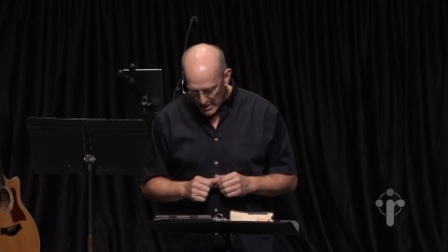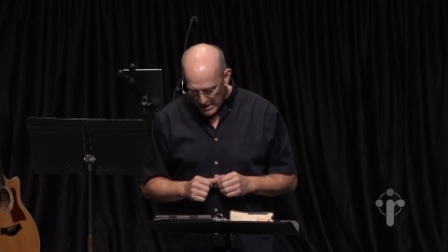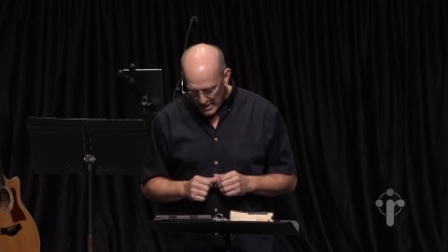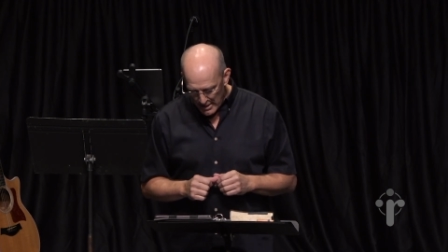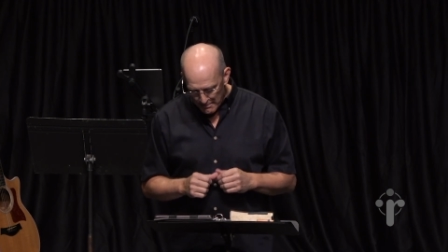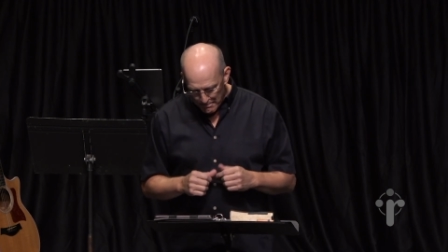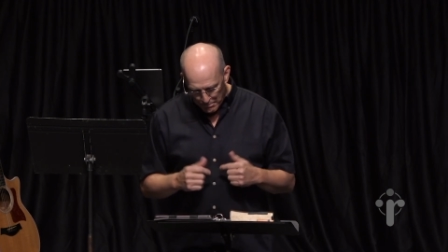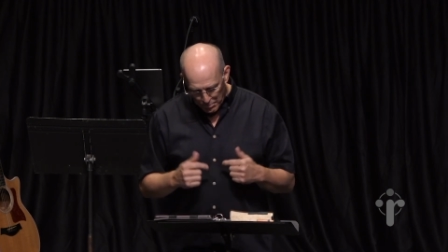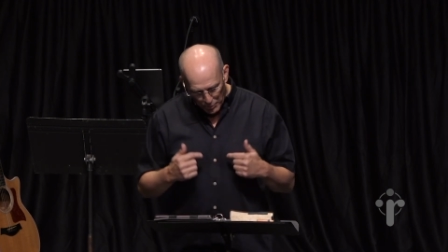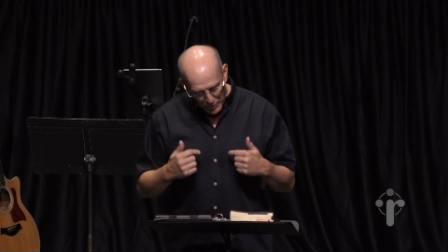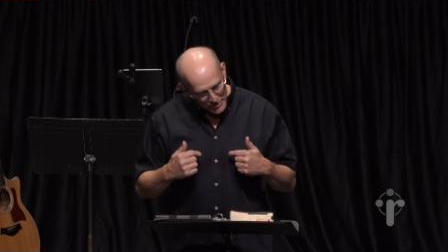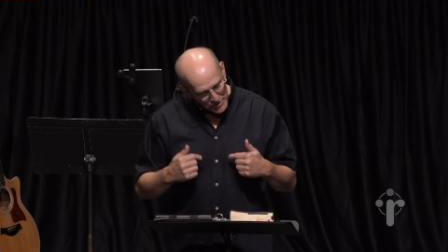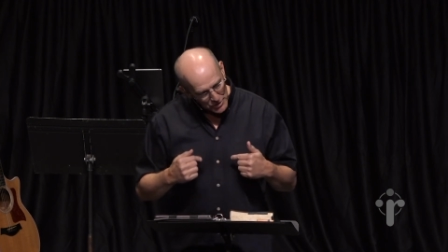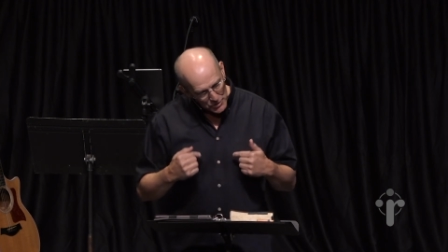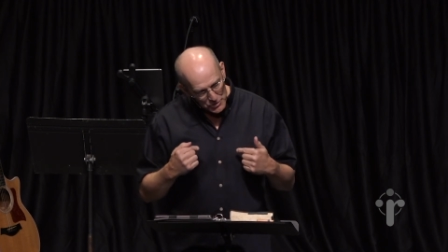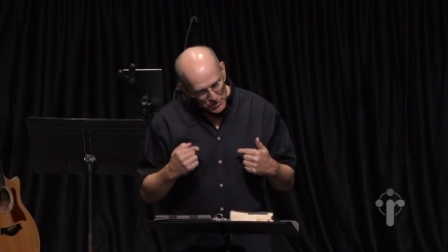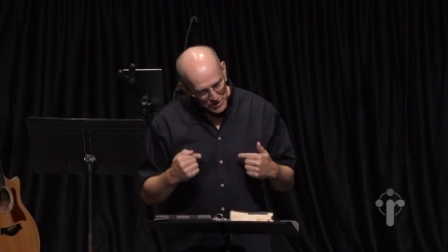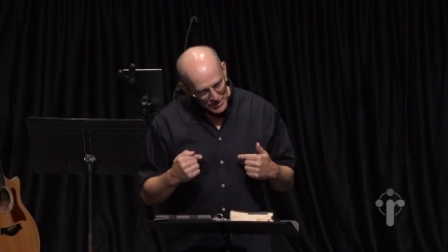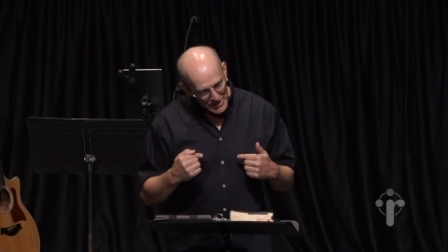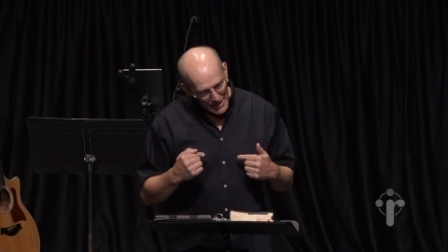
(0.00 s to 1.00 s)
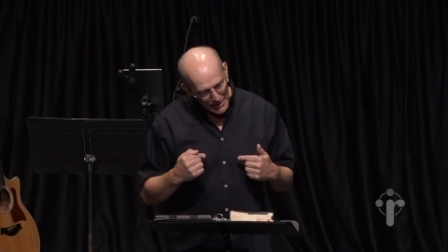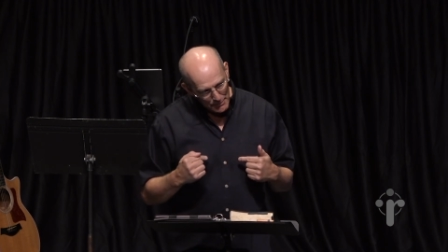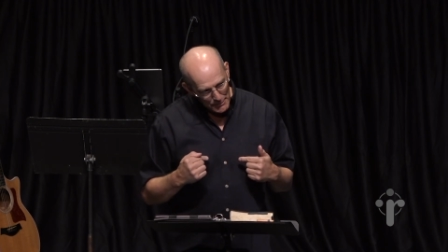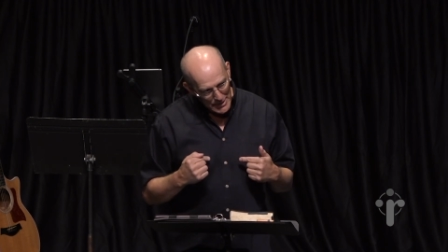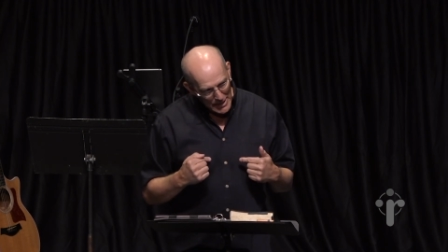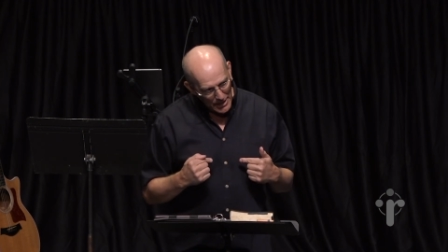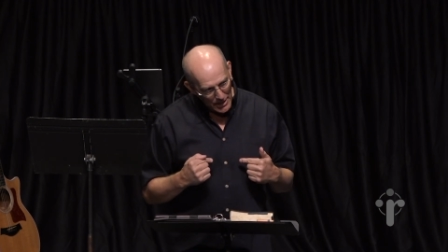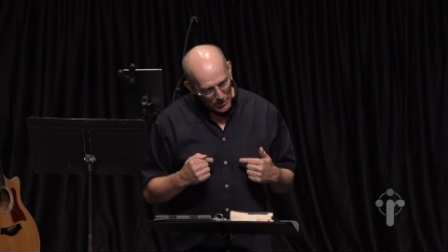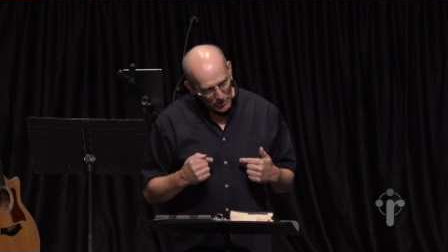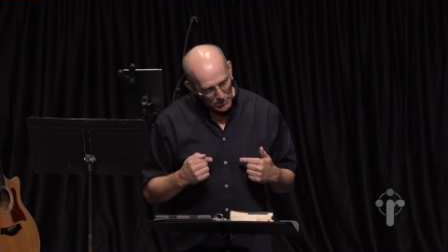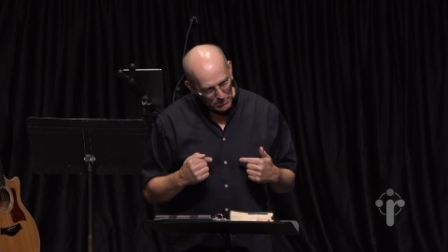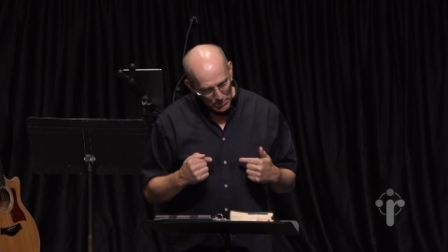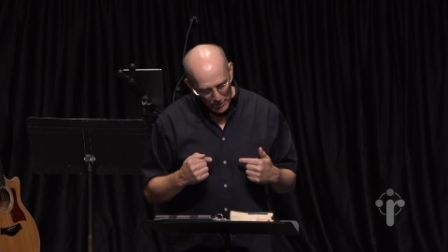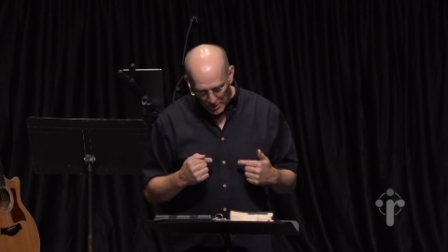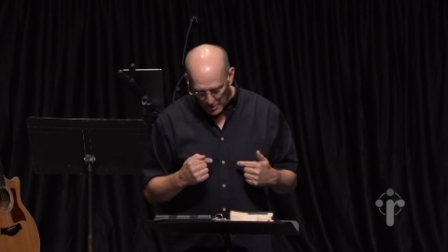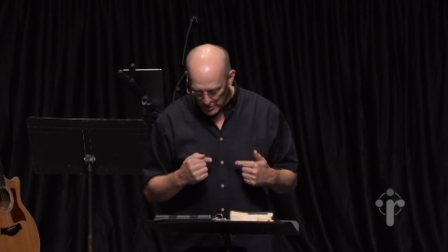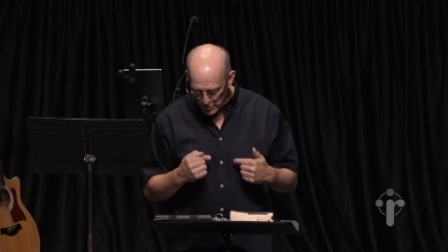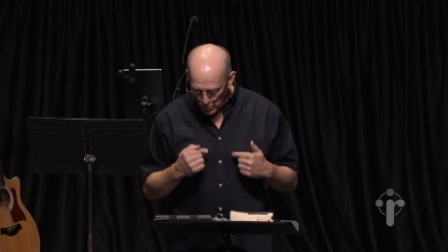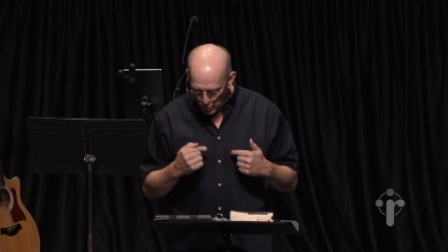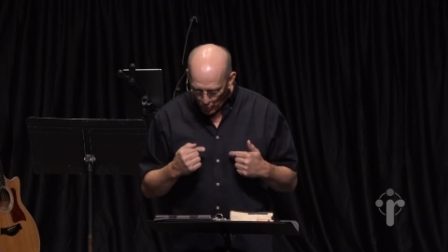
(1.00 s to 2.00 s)
It bristles deep down
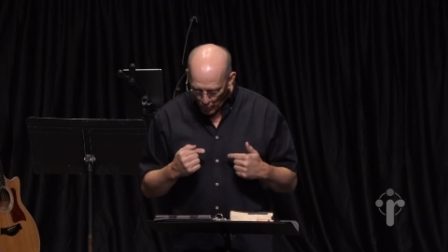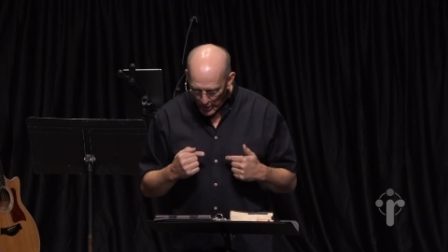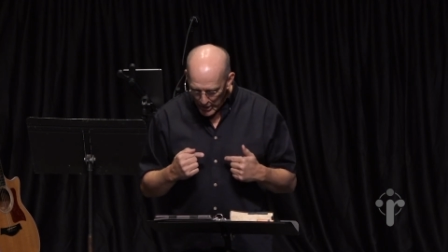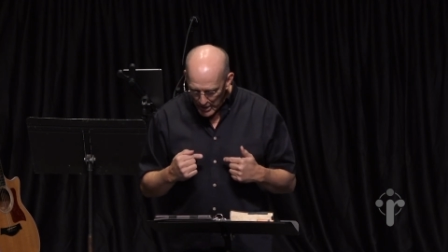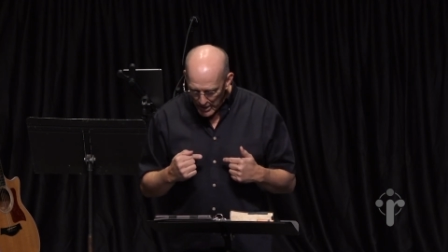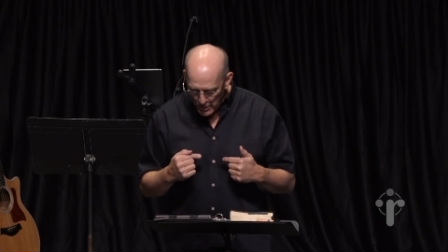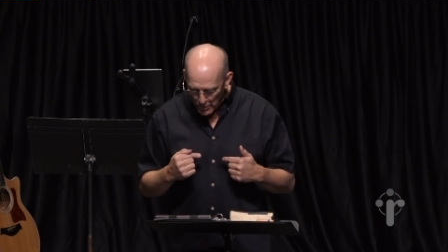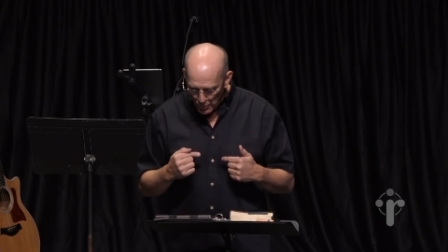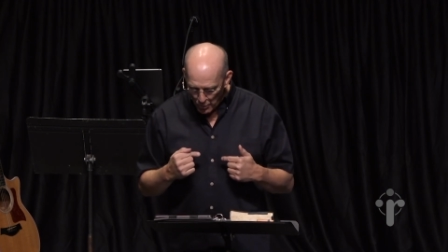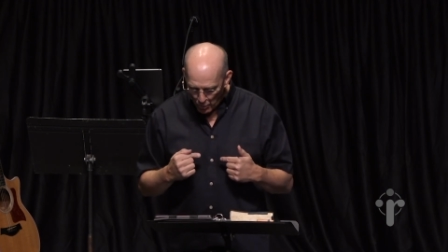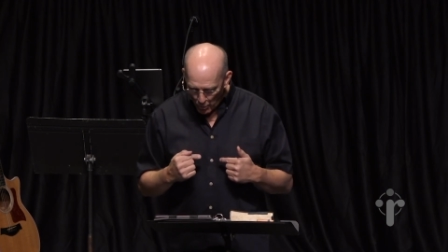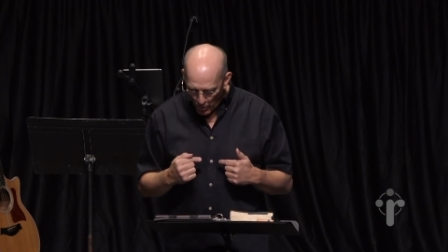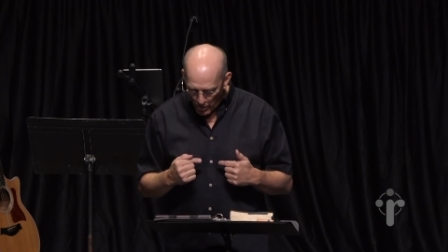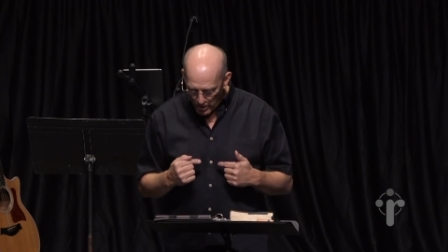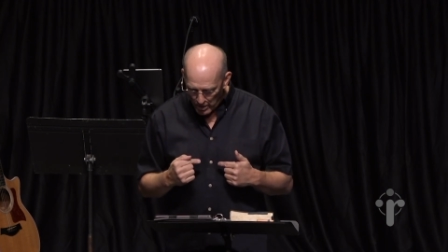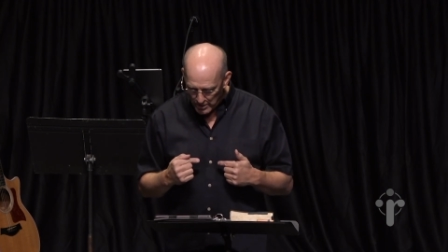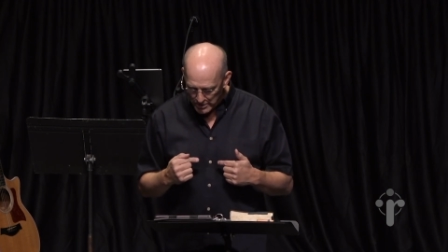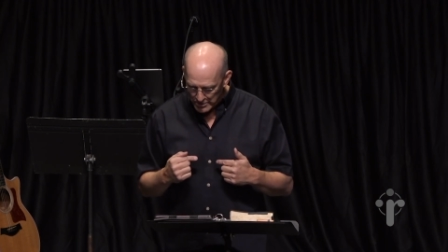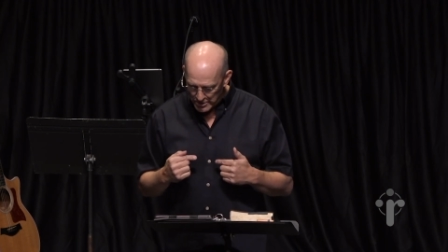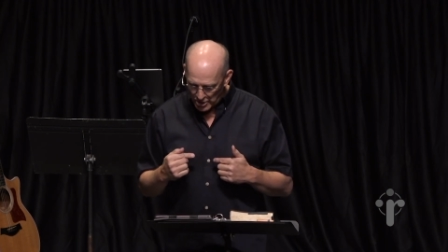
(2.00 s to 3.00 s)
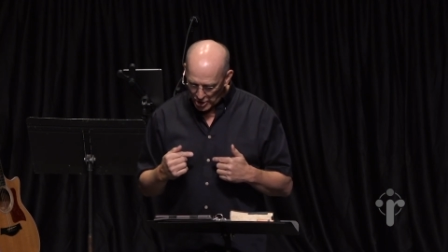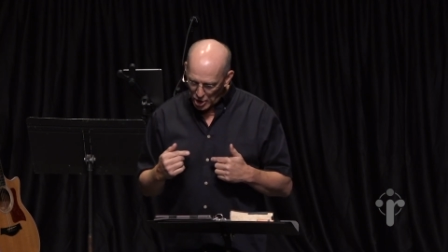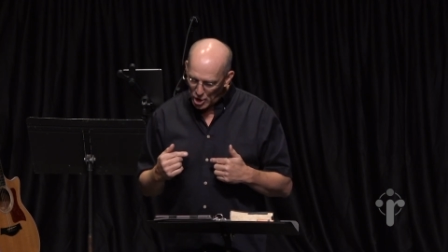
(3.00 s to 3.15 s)
because we want to